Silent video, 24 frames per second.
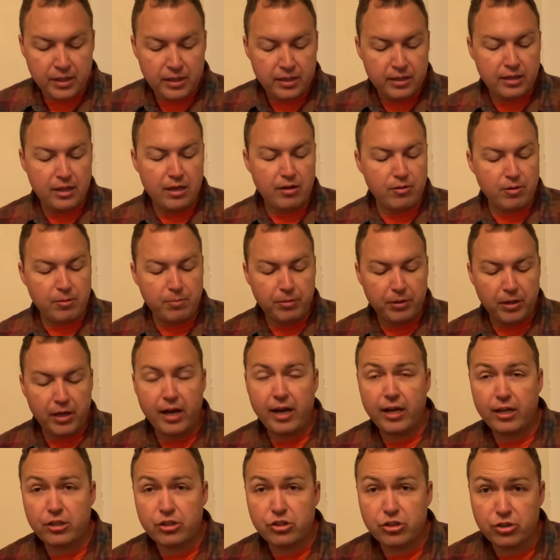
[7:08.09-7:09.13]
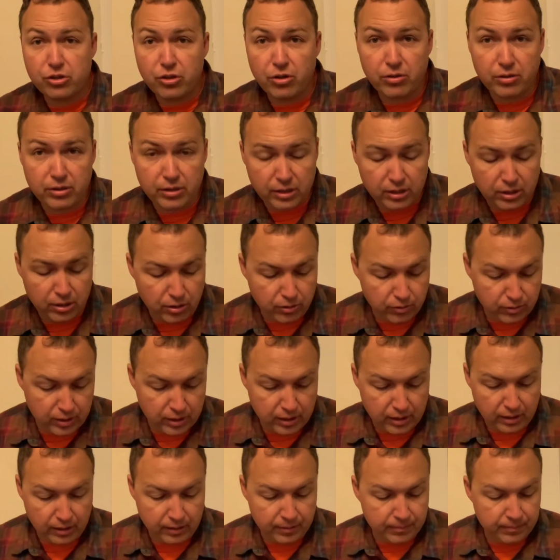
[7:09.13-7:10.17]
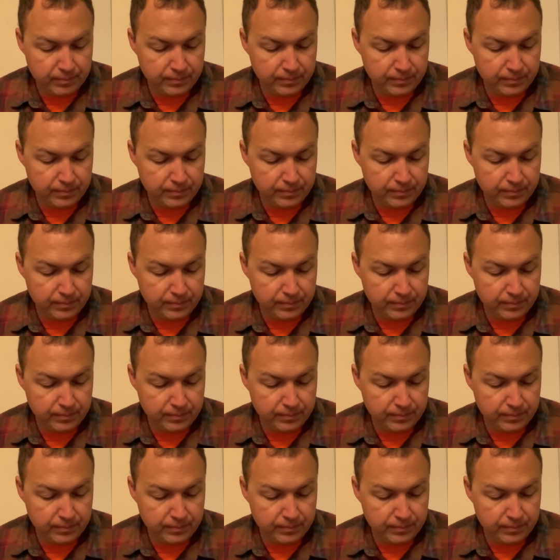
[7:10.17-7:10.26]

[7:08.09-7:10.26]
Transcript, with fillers: They replied, Certainly, O king.